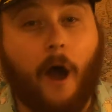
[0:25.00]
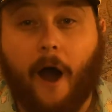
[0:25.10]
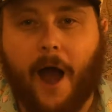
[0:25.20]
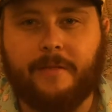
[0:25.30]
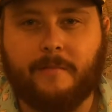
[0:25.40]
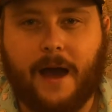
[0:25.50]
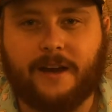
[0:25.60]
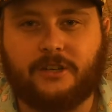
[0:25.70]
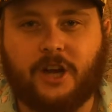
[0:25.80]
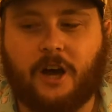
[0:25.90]
I am the man
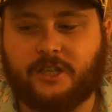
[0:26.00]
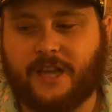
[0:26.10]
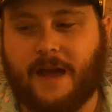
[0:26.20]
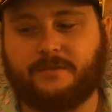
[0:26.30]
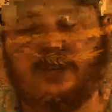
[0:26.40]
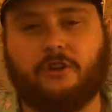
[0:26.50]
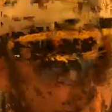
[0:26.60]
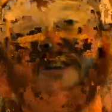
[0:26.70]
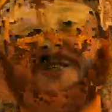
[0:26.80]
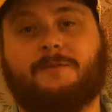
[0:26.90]
in charge, Captain
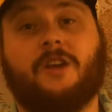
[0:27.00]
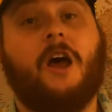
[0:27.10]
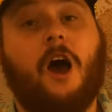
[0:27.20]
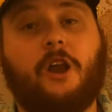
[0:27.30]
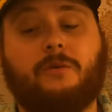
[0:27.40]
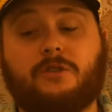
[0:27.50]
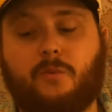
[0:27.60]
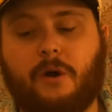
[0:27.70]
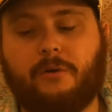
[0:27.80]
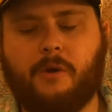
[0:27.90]
Crisps, and I want to
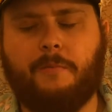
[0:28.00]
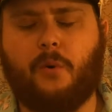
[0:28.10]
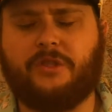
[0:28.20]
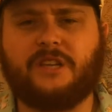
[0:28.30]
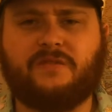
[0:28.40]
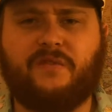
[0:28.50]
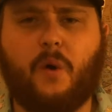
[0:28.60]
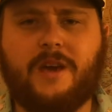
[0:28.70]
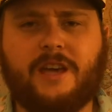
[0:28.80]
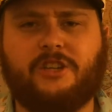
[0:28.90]
welcome you aboard this
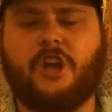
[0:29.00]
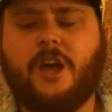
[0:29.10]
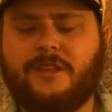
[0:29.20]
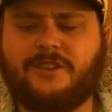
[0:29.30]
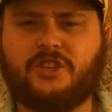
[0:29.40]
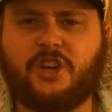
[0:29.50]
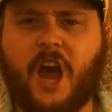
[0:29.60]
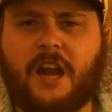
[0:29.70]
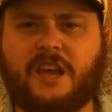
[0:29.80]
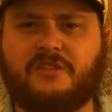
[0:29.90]
voyage, this
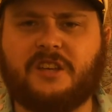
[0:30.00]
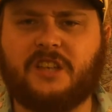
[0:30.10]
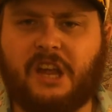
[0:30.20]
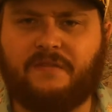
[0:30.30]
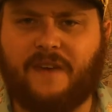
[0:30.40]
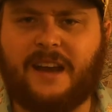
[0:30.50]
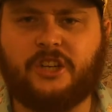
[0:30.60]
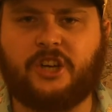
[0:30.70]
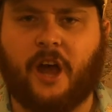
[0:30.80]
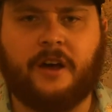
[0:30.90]
journey, this
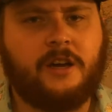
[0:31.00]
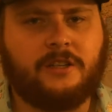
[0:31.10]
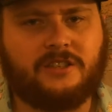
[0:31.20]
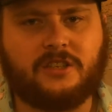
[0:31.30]
adventure to